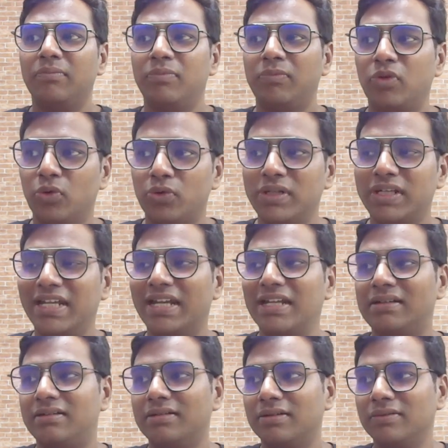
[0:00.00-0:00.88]
Don't
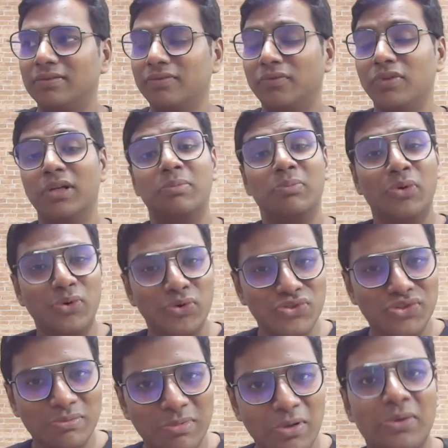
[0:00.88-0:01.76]
get
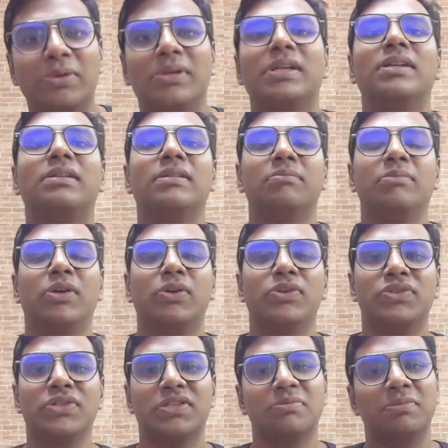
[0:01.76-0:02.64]
verbose about it,
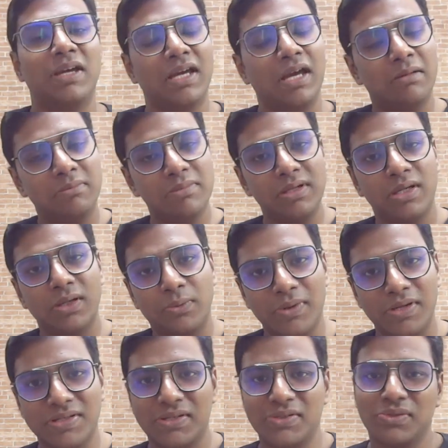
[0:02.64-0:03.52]
because it's my humble
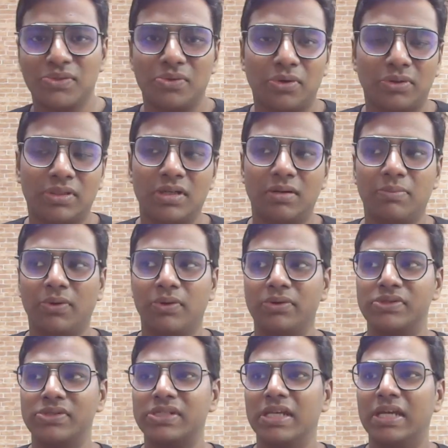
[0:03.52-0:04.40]
request as a doctor,
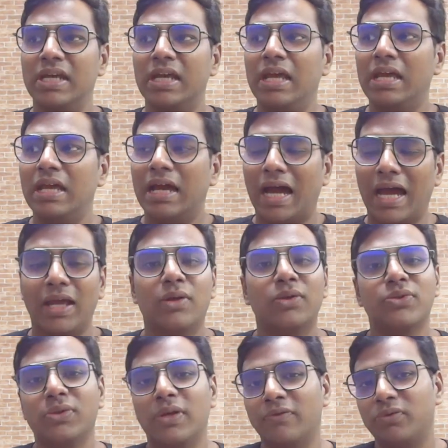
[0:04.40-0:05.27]
because I
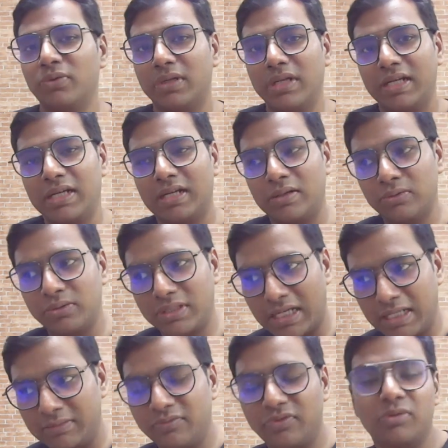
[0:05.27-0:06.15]
also have to take out
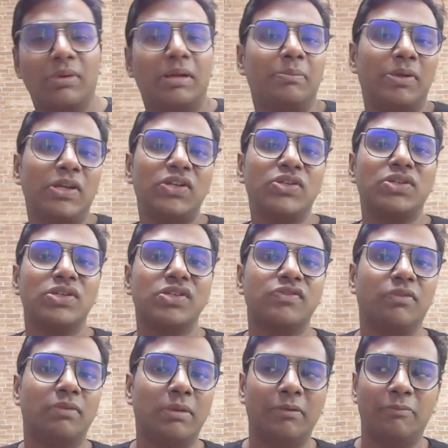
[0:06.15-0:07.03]
time for my
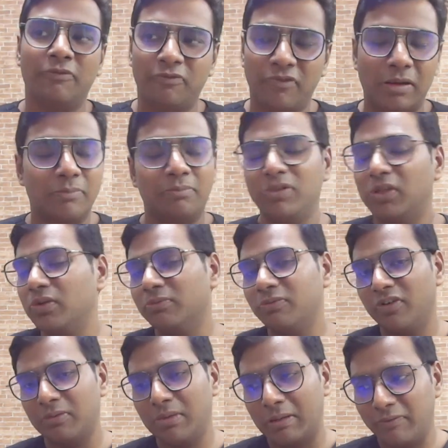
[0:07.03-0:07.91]
patients, for
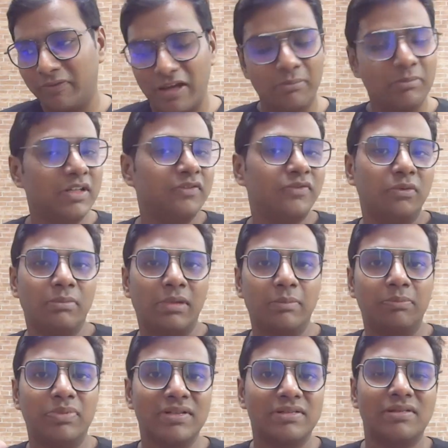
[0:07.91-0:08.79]
my family, for
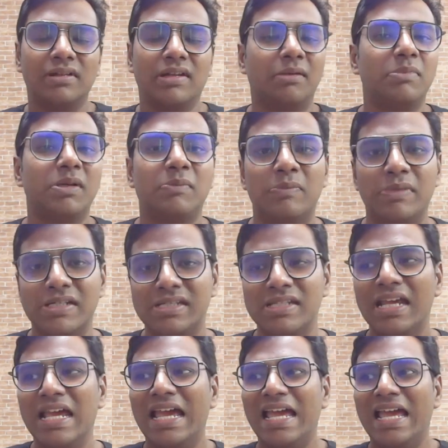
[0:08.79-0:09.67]
my personal
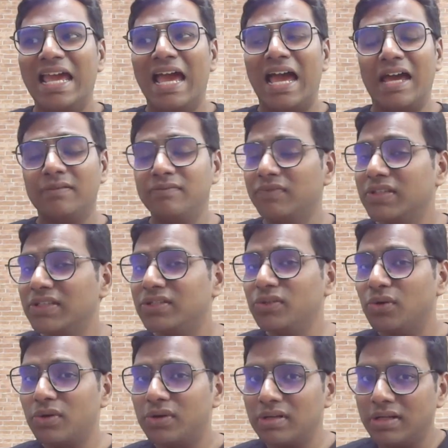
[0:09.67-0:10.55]
commitments. And with
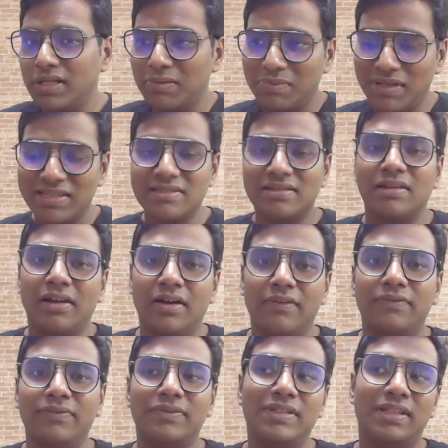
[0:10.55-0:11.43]
your immense
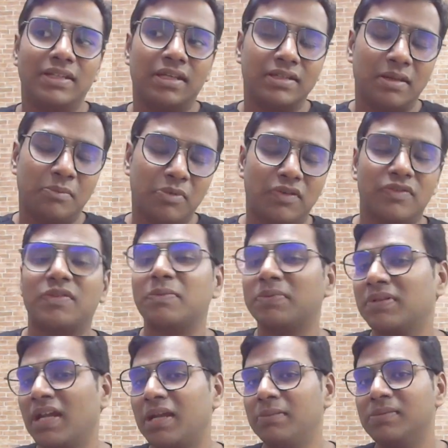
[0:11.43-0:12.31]
love, then the number of
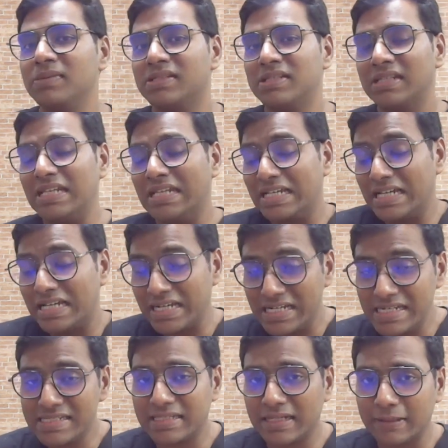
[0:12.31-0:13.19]
subscribers
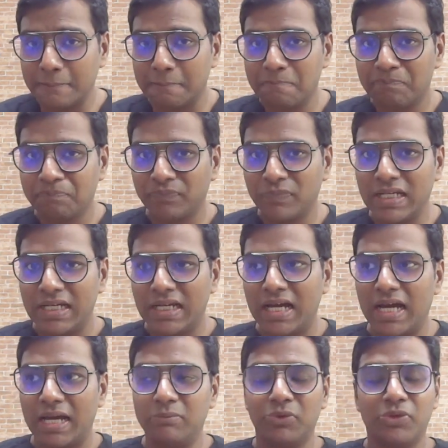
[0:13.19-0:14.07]
increasing,
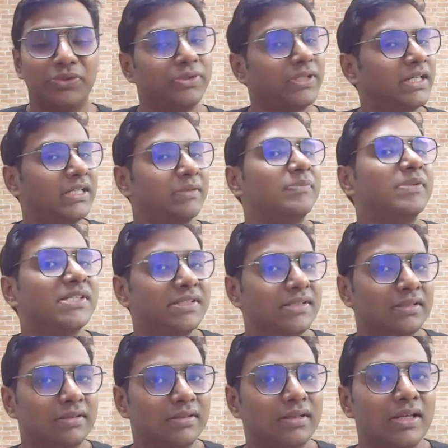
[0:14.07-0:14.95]
I'm going to get
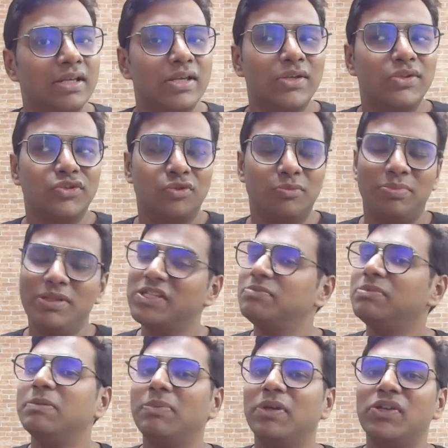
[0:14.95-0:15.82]
busier. So
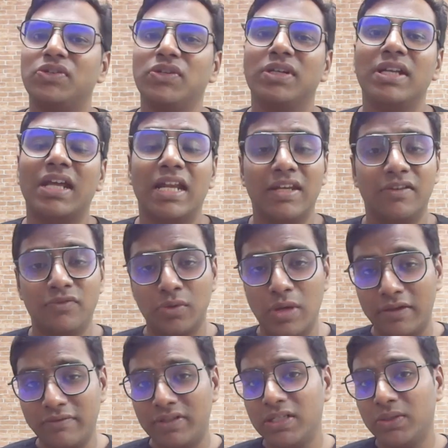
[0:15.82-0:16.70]
please be patient. And if
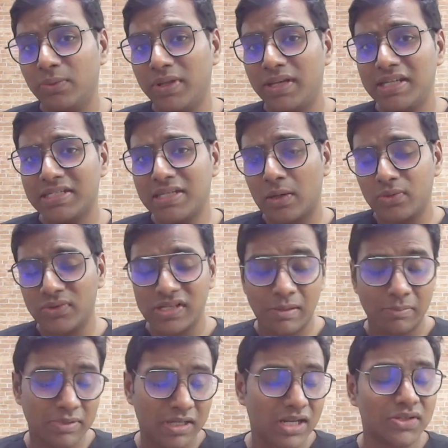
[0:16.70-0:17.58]
you have any queries,
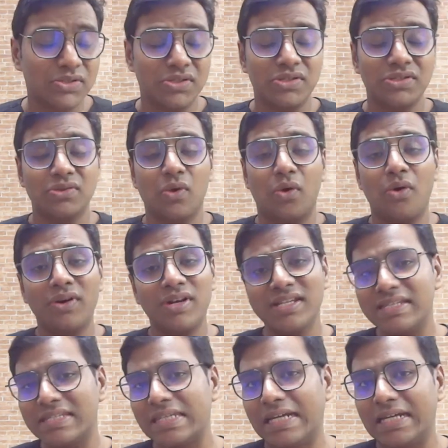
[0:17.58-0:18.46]
doubts, apprehensions, or
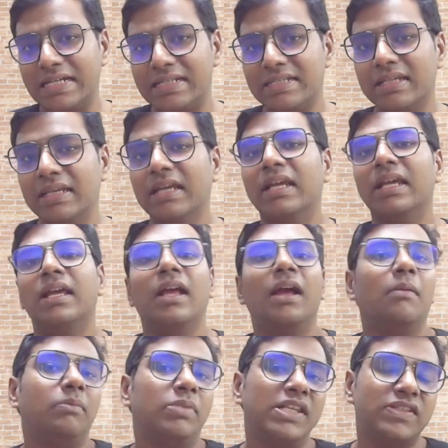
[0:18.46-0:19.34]
insights,
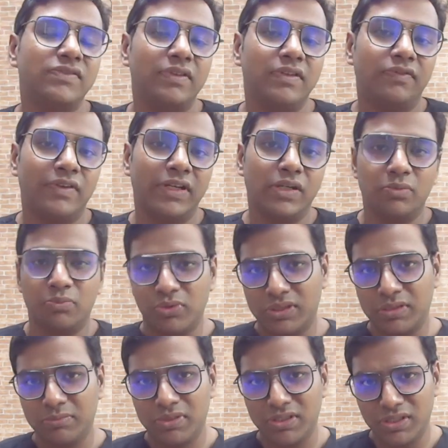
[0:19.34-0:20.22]
please feel free to
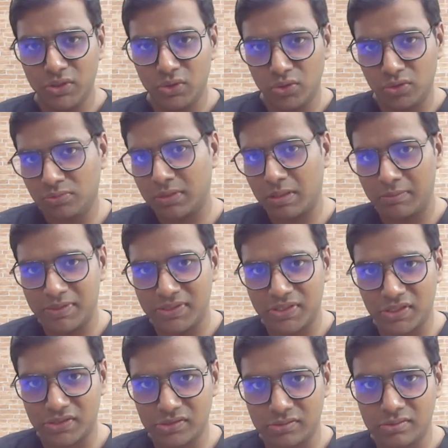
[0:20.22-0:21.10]
put them in the YouTube
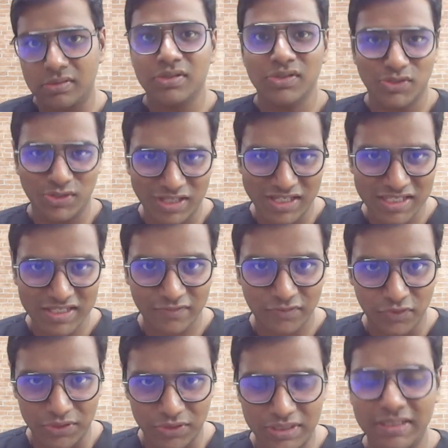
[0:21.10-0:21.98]
comment section. So that's it
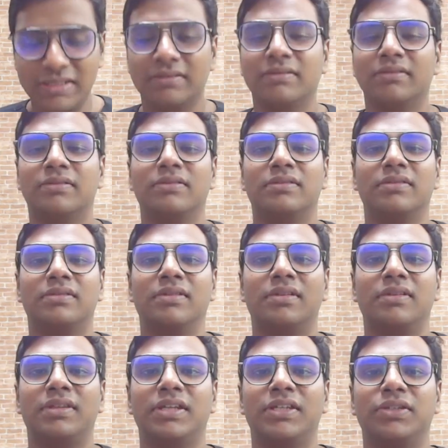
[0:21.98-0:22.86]
for today.
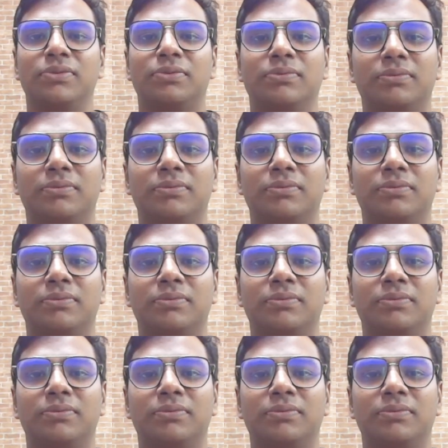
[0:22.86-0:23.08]
Thank you.